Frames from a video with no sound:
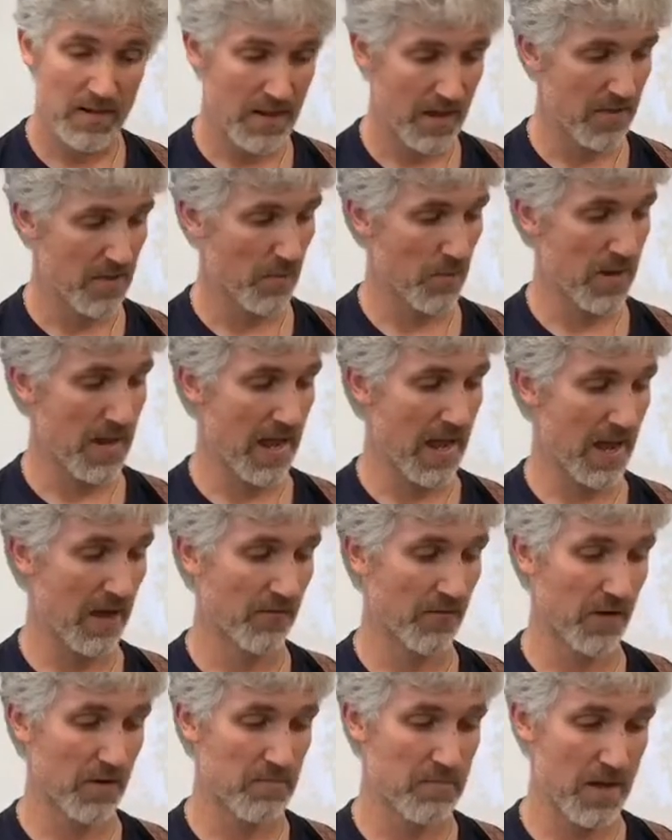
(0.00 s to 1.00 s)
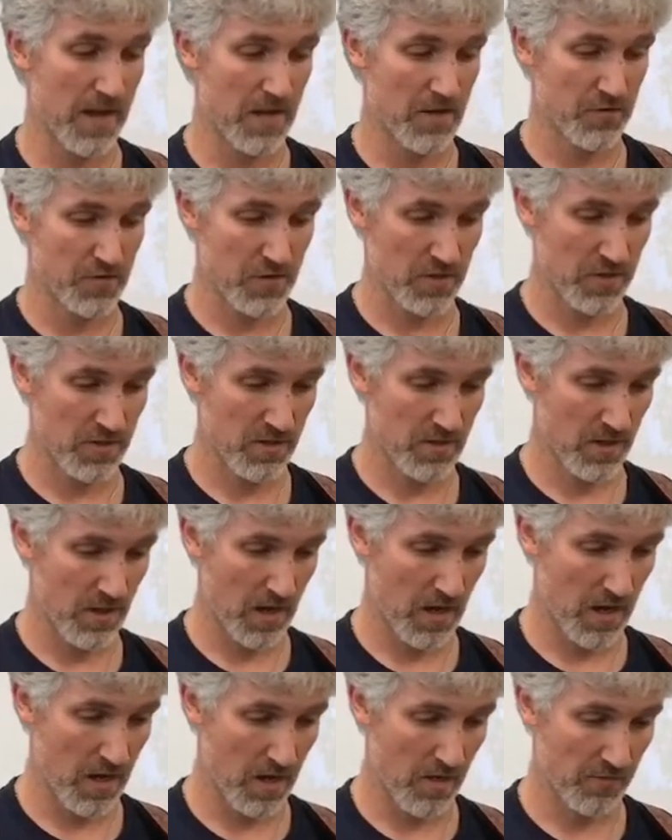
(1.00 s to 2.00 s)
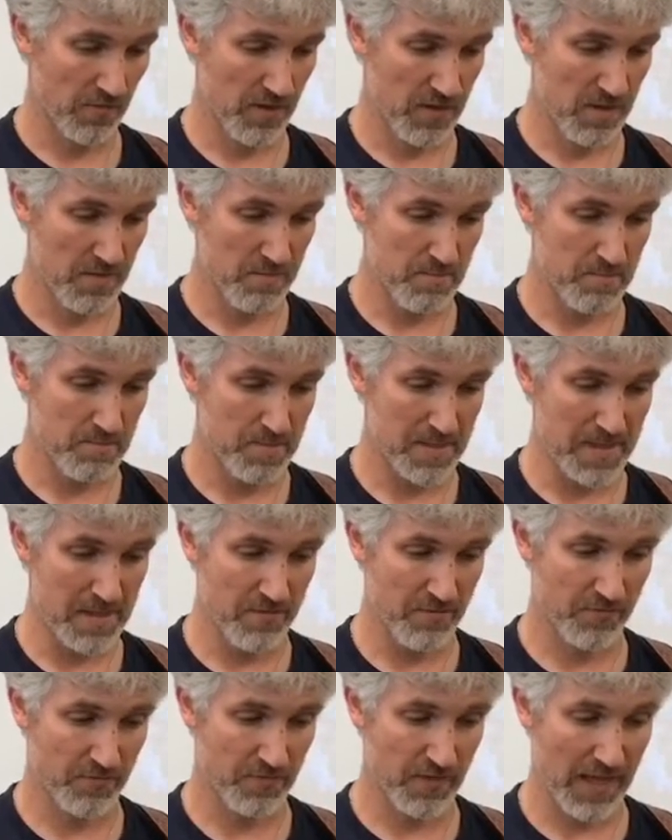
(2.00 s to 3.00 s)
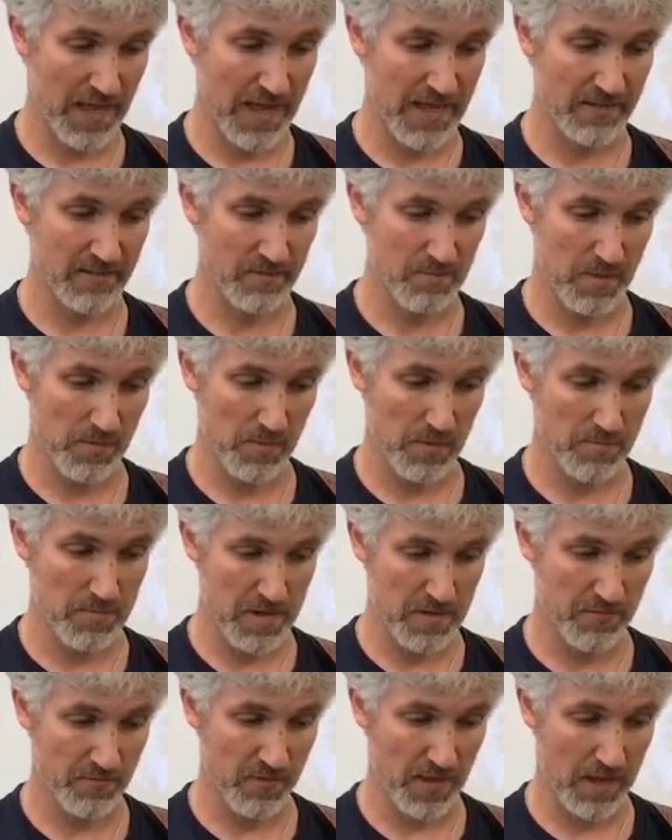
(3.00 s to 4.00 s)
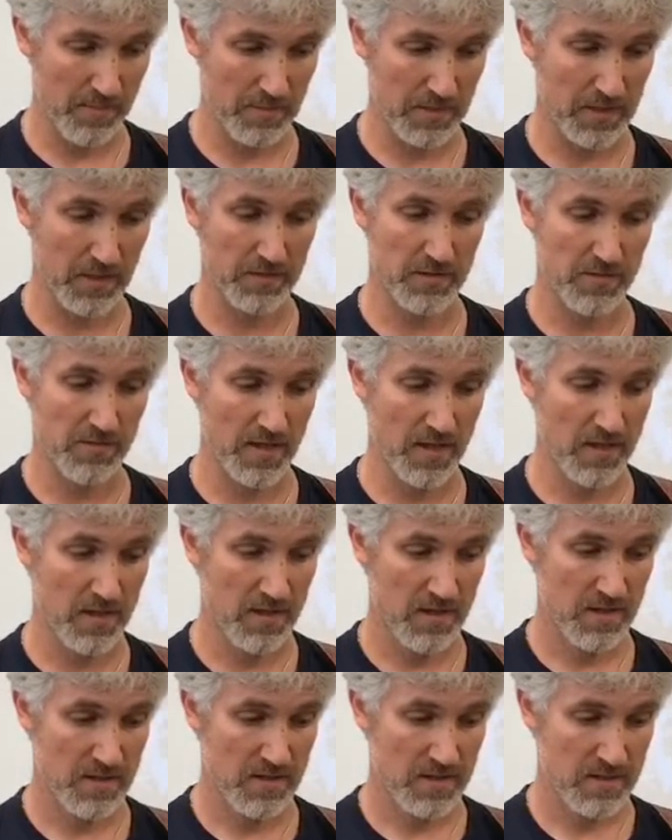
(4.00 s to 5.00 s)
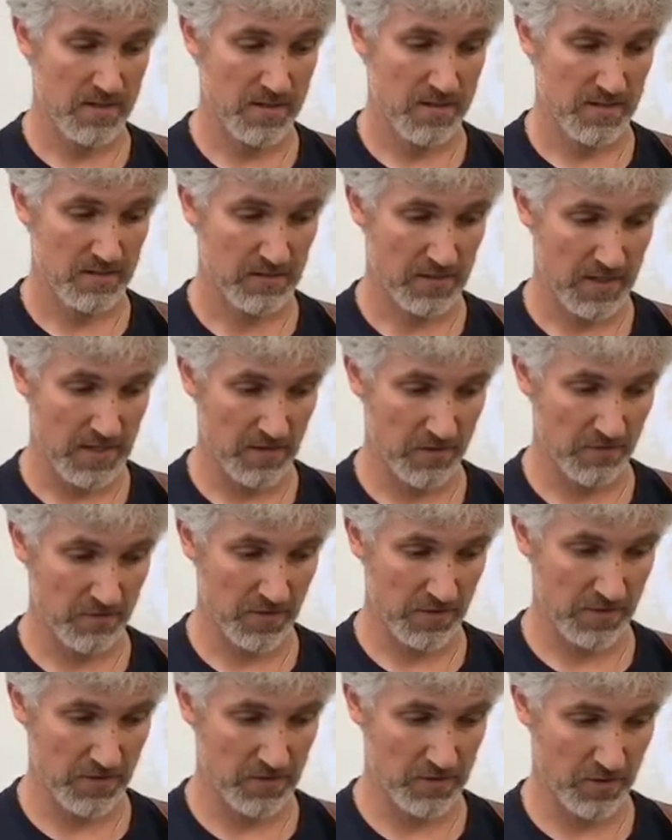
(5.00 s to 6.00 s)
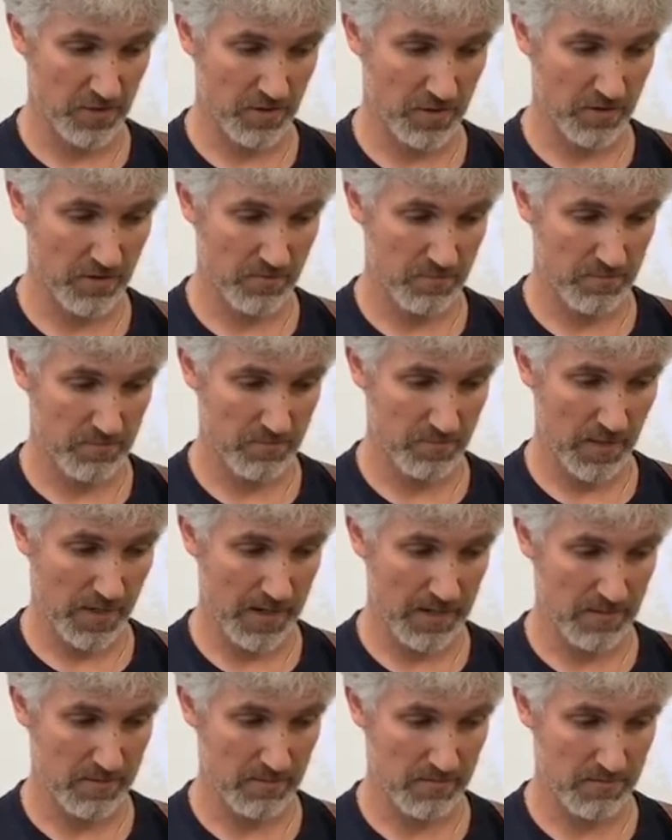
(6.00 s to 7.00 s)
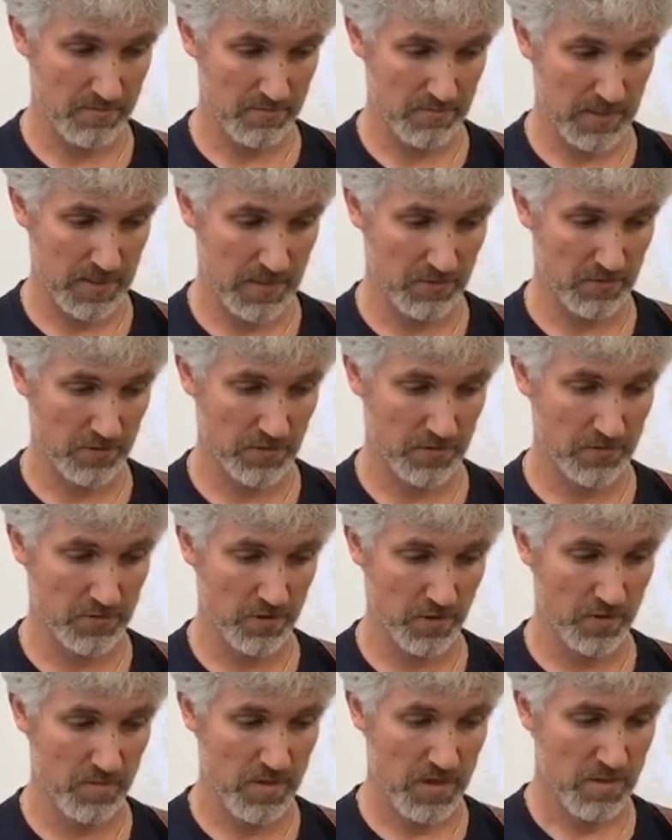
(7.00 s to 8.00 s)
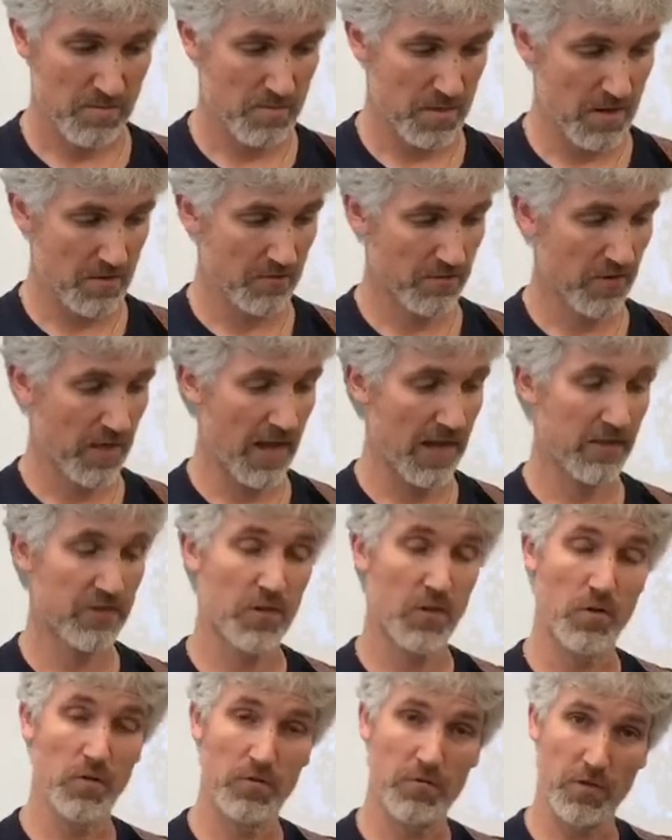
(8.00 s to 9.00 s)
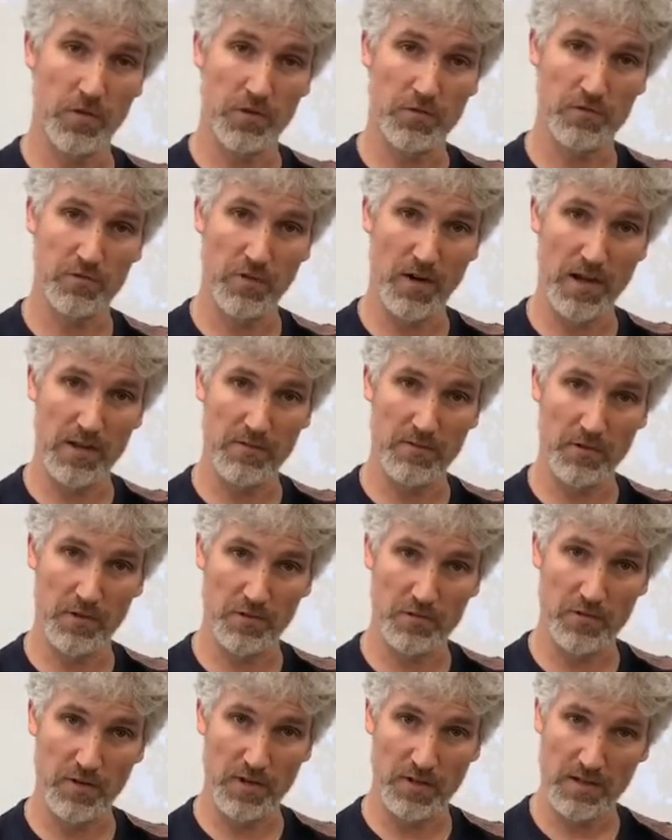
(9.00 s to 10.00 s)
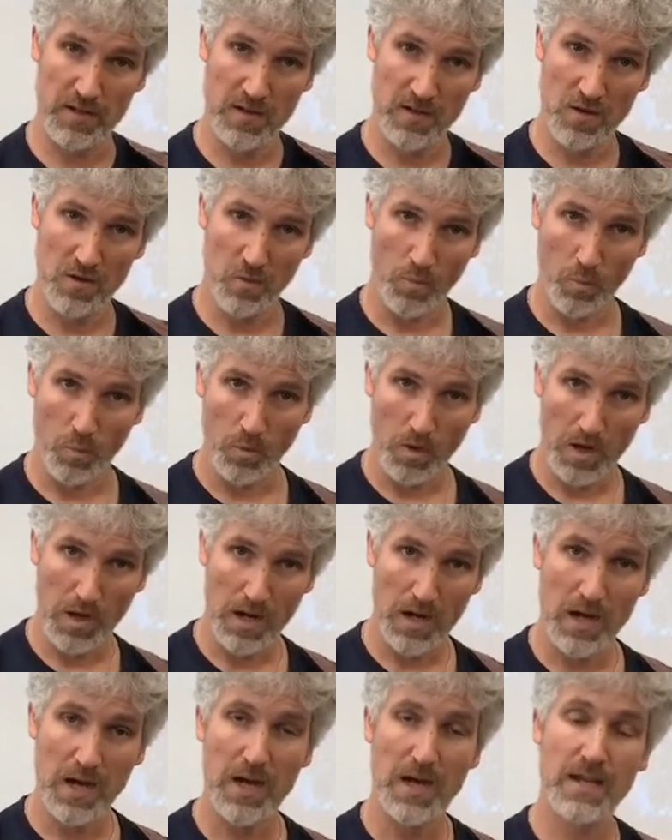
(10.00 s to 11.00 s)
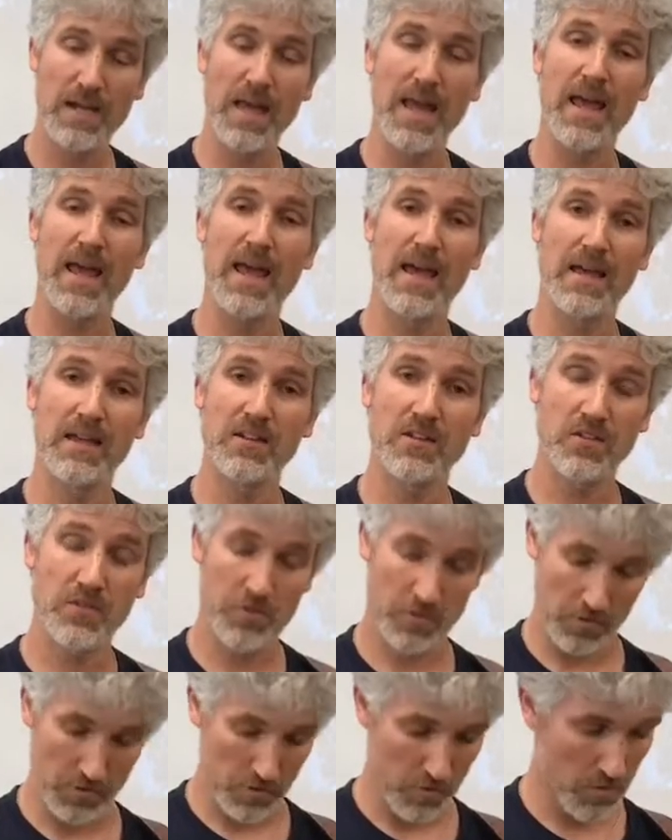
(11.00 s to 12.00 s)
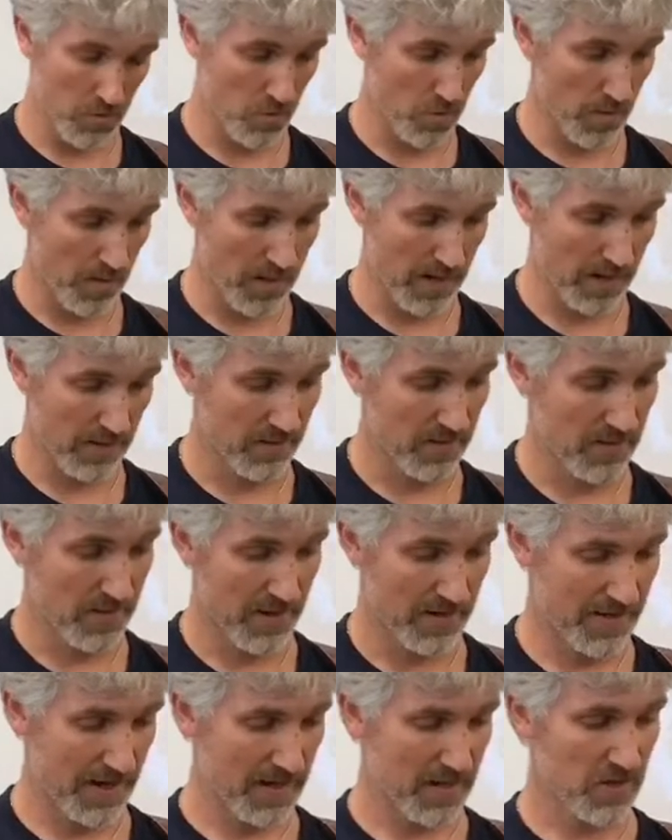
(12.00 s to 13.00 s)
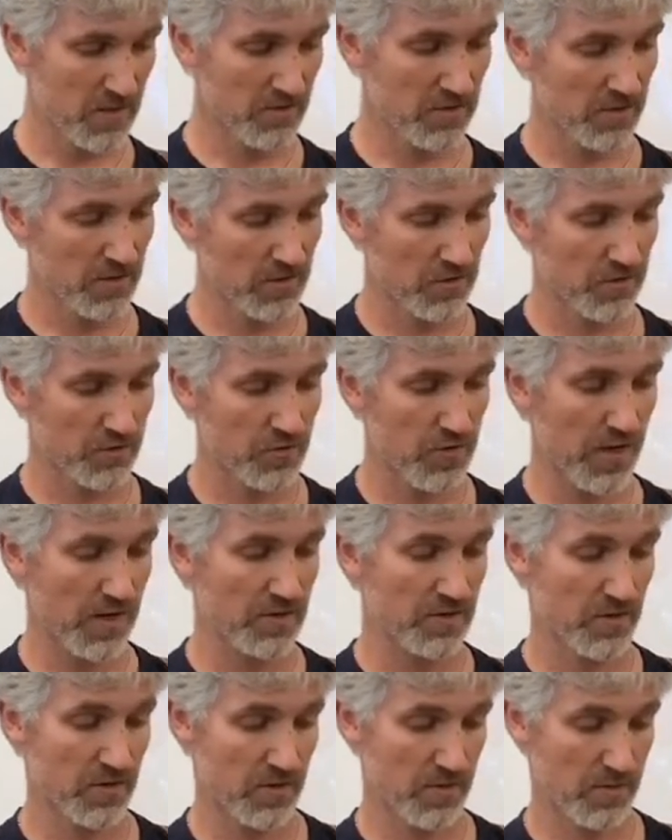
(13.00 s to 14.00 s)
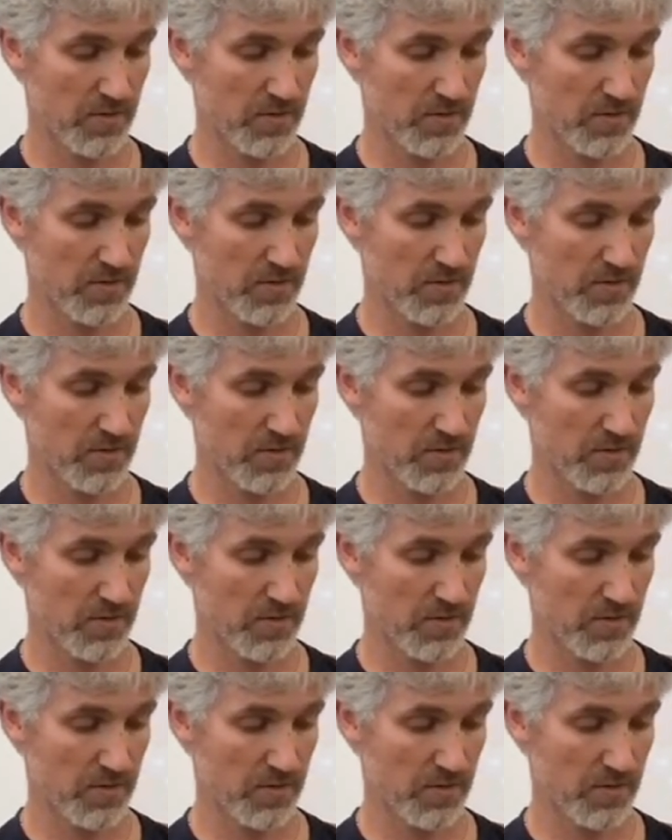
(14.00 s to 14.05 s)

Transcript: And then we have a measure of B flat, remember B flat because of the key signature, right? Key signature, B flat, so first fret, first string, one and two and, and now here's a little stretch.